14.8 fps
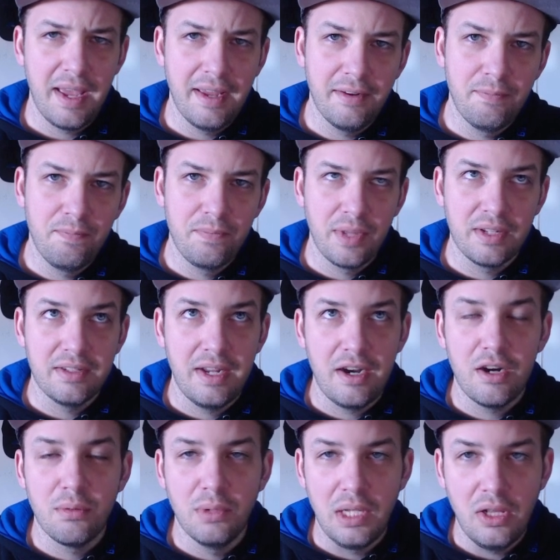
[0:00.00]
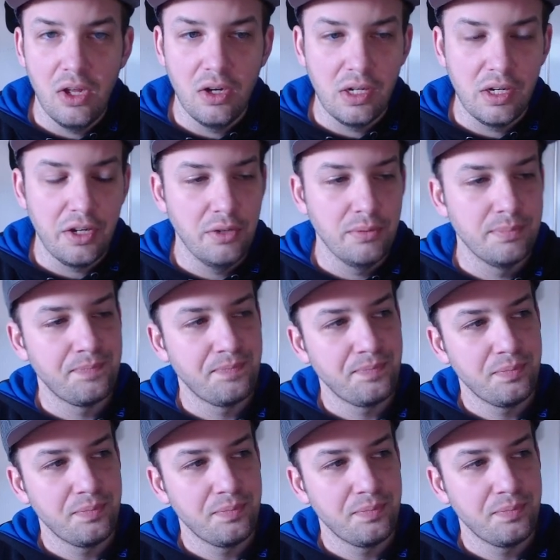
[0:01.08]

they had not terribly long ago.